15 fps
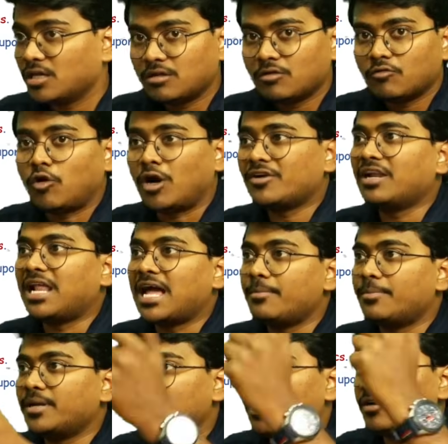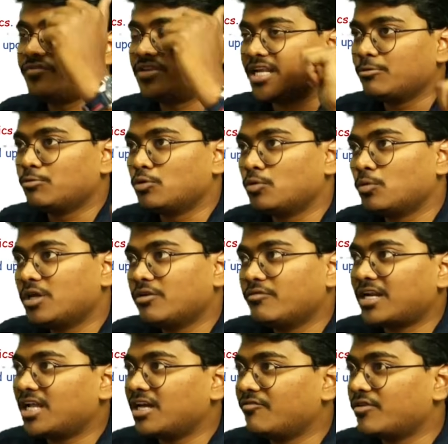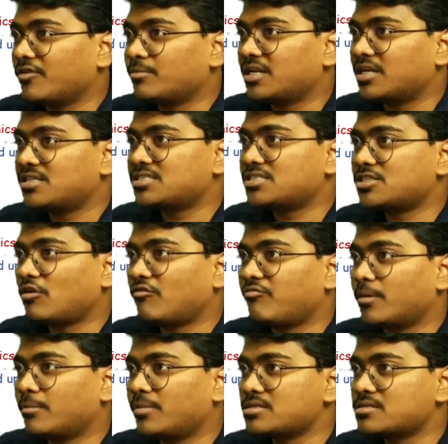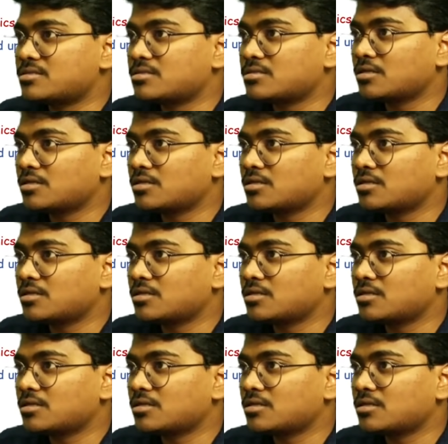What will happen if they remove your name from the register of members?